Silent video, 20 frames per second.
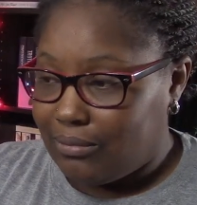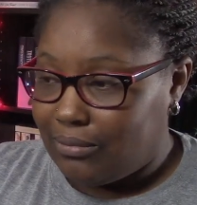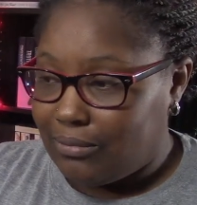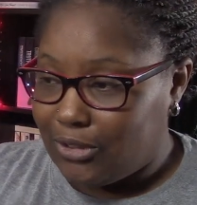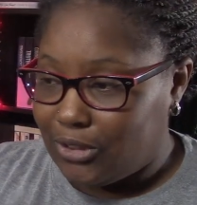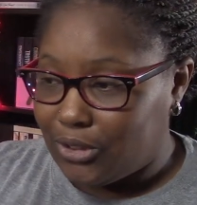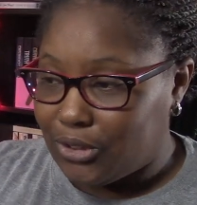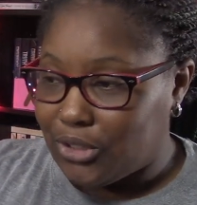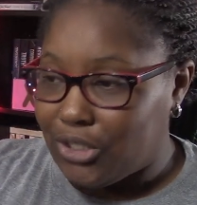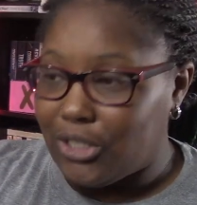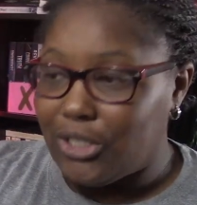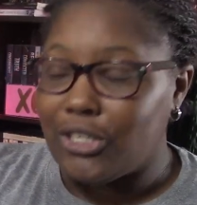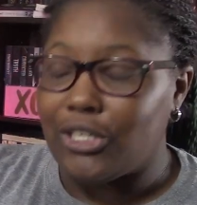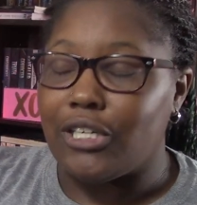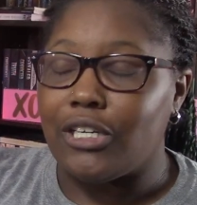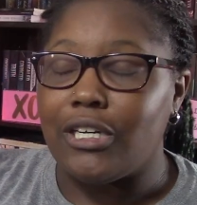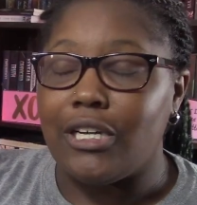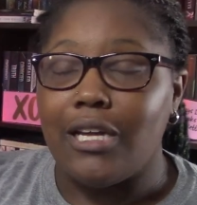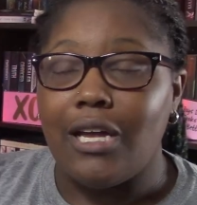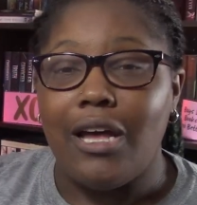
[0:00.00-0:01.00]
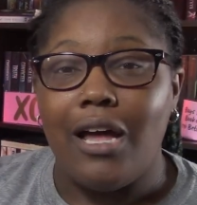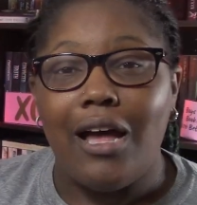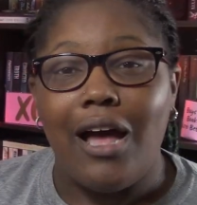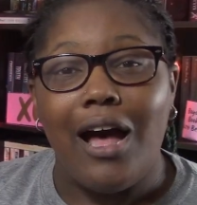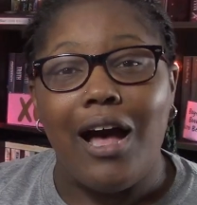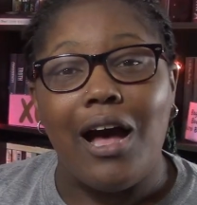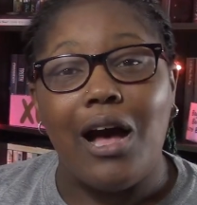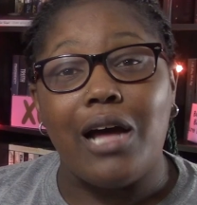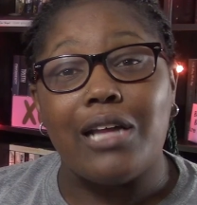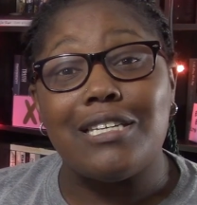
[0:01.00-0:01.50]
little turd,
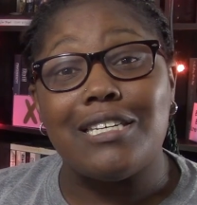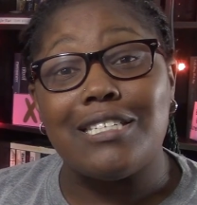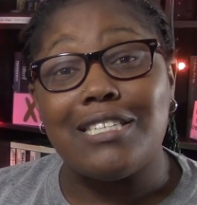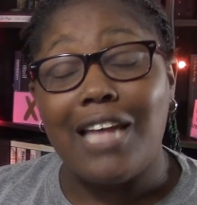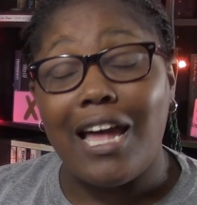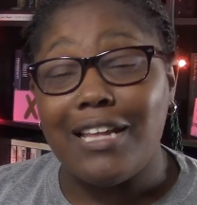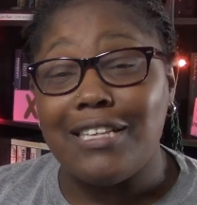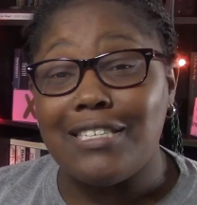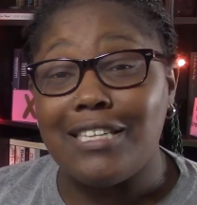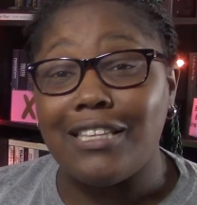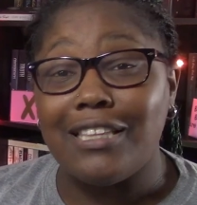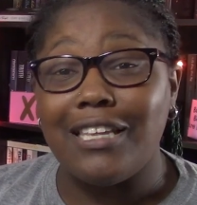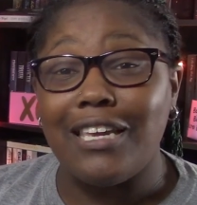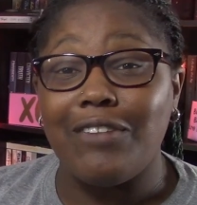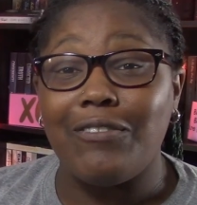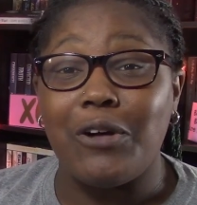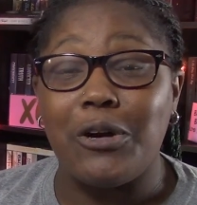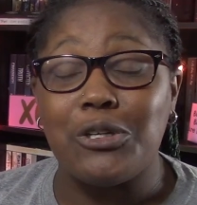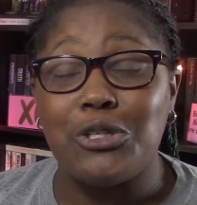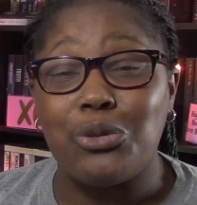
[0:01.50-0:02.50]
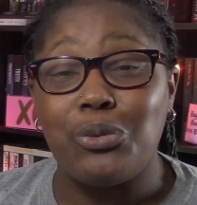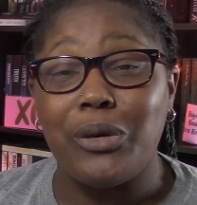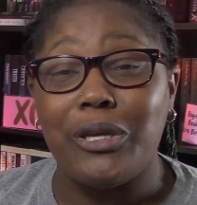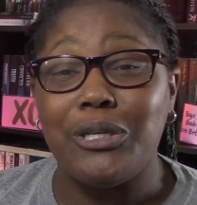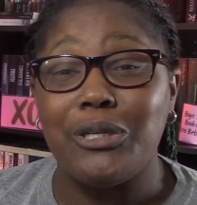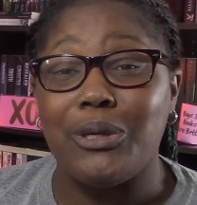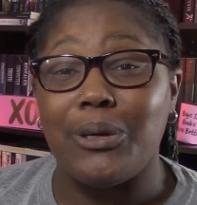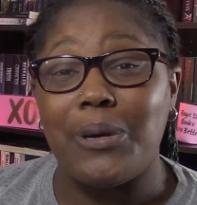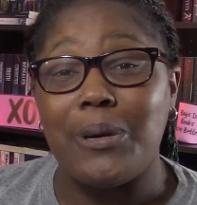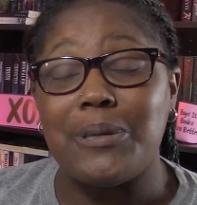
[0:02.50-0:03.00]
decides to leave her
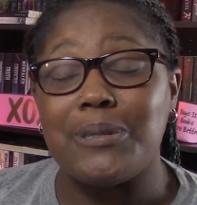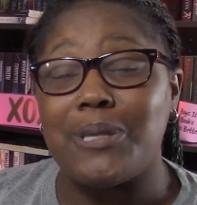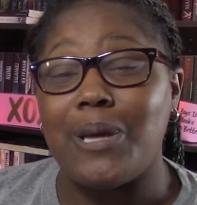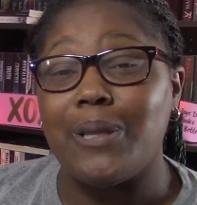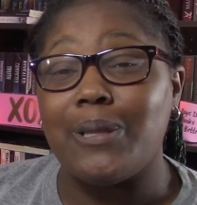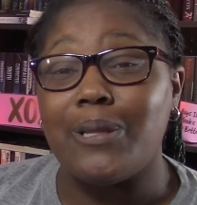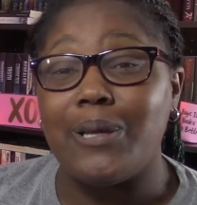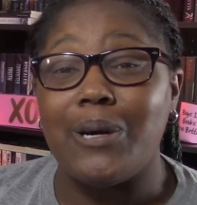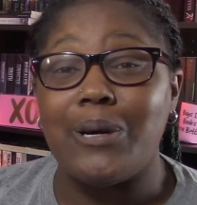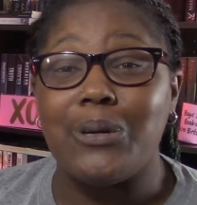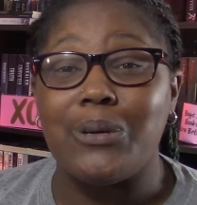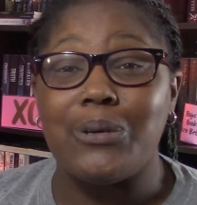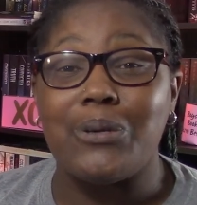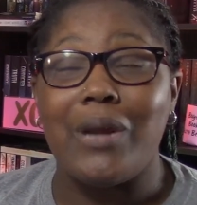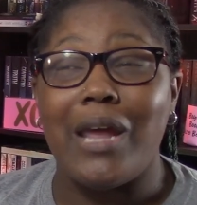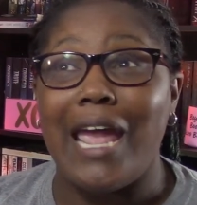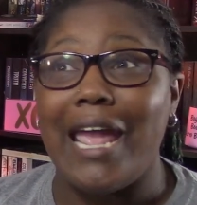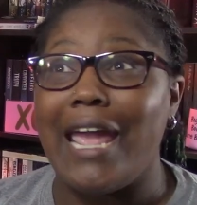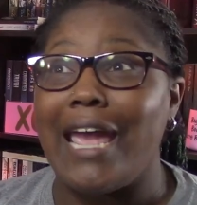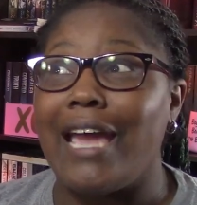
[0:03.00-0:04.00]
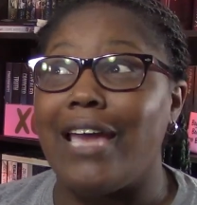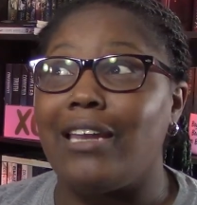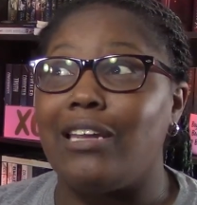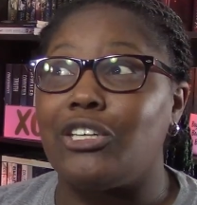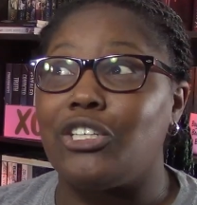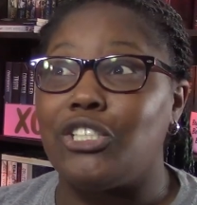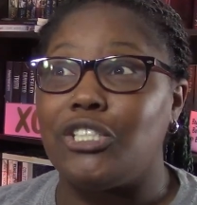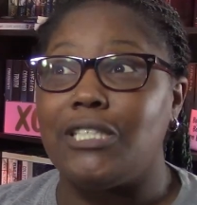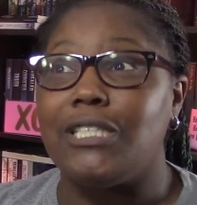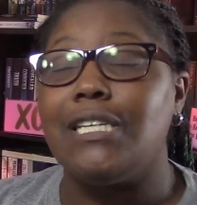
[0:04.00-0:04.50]
twin girls alone, and
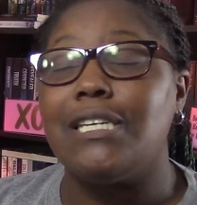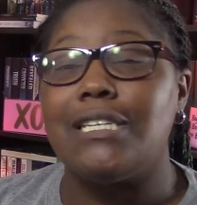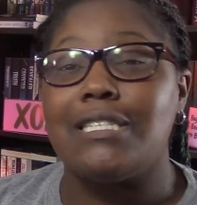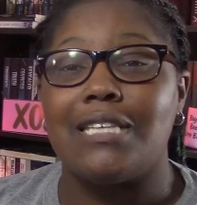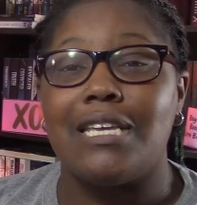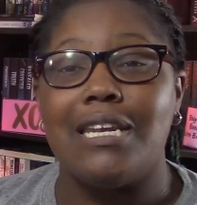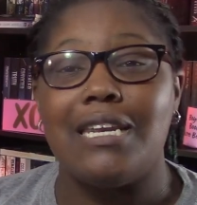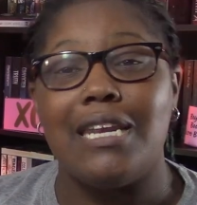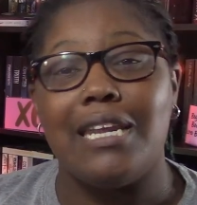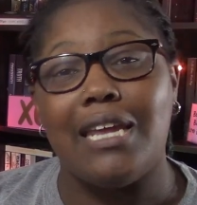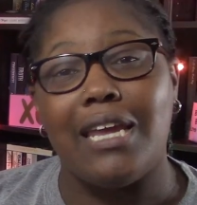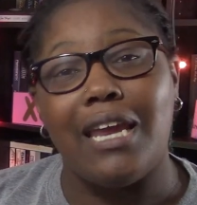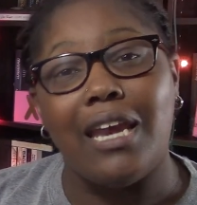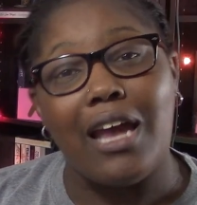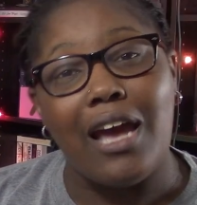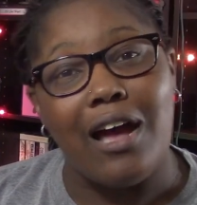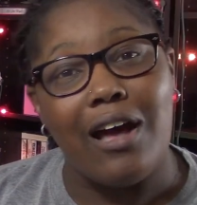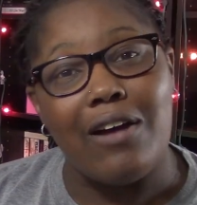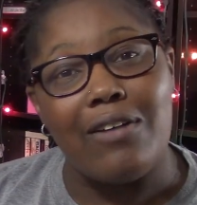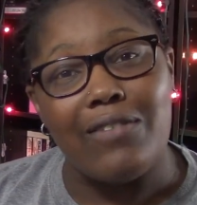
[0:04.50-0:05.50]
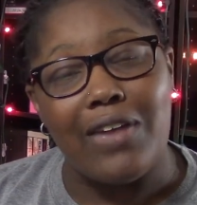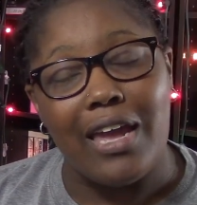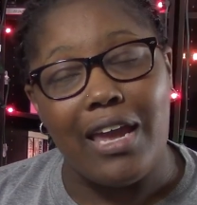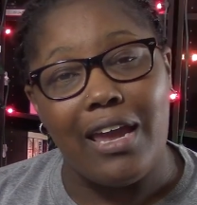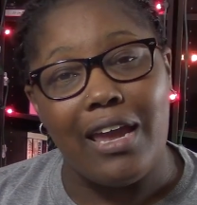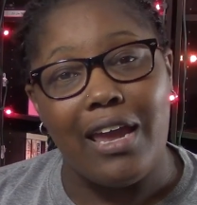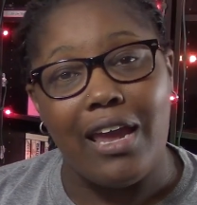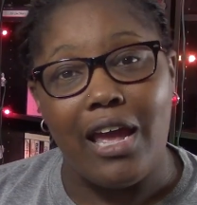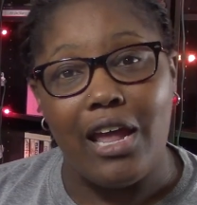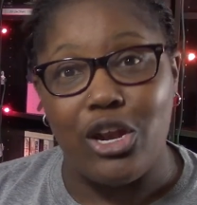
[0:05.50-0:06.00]
she is in need of
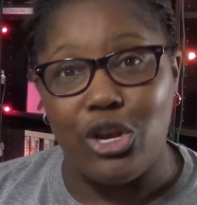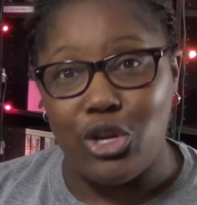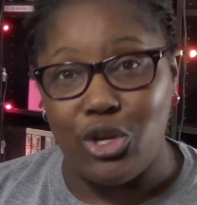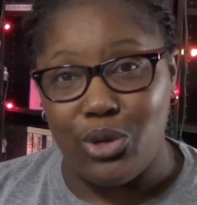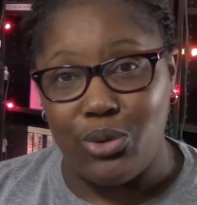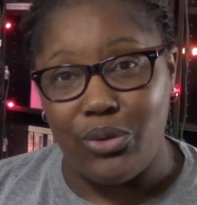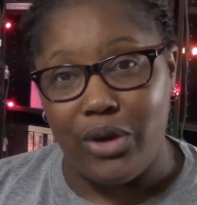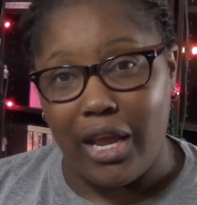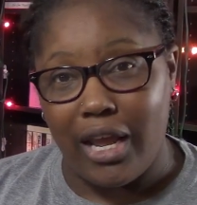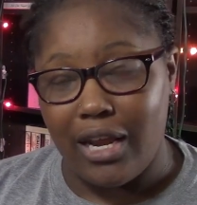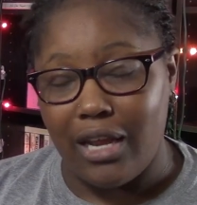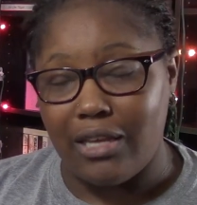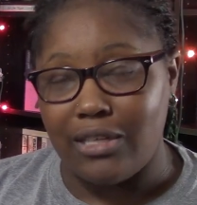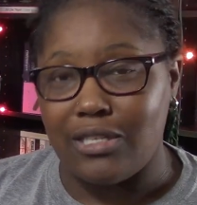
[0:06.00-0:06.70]
a new nanny.